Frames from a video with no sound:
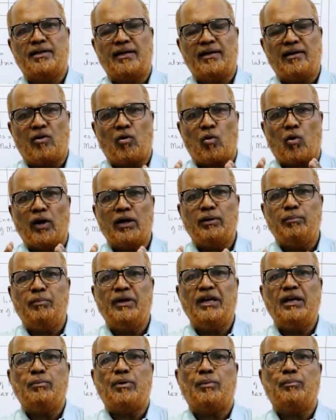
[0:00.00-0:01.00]
then drawing
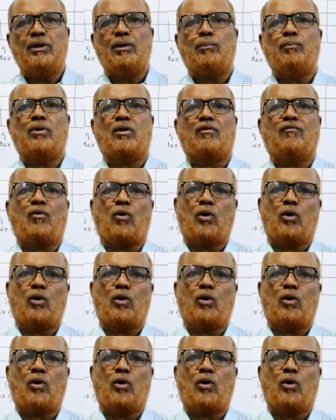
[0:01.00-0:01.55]
minimum number of